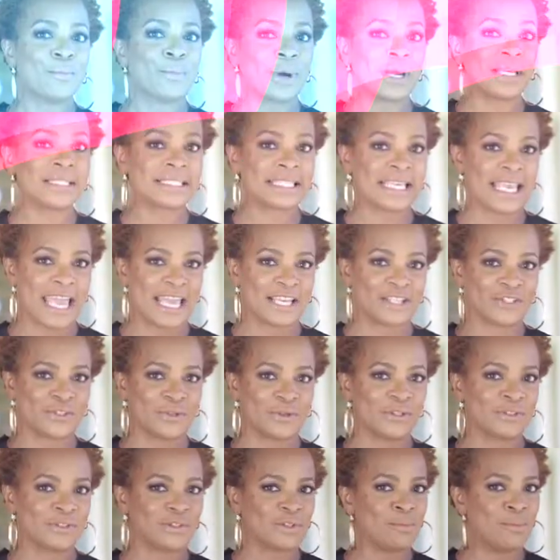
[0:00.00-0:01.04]
Breast
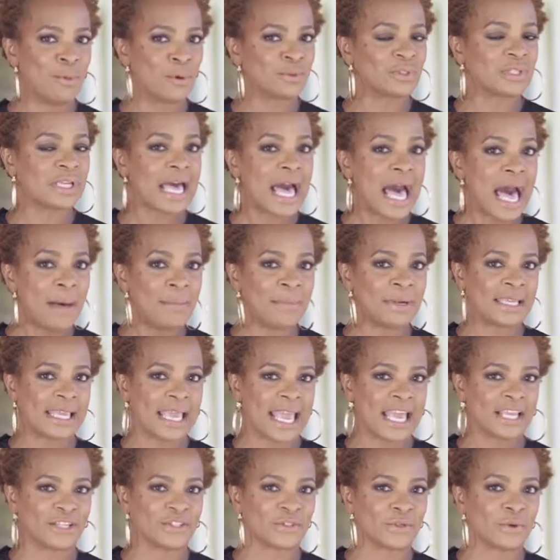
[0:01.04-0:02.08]
cancer is the most common
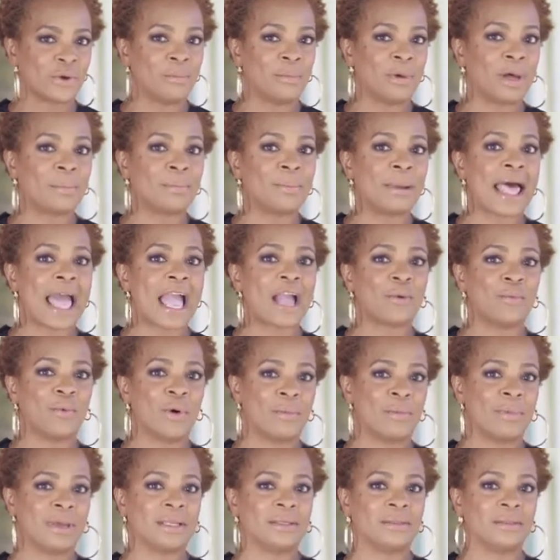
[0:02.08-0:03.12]
cancer among Black
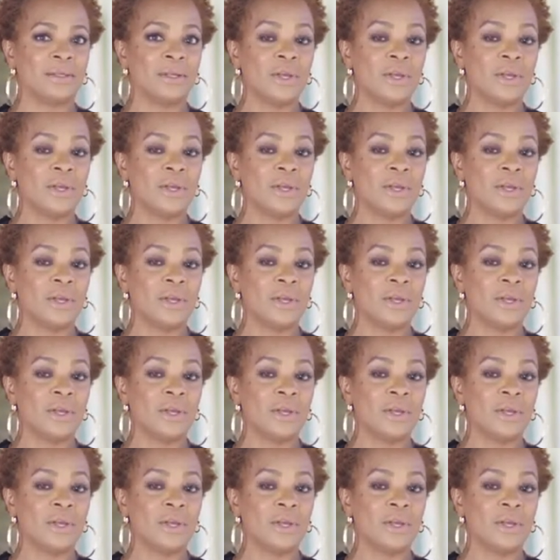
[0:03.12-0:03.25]
women.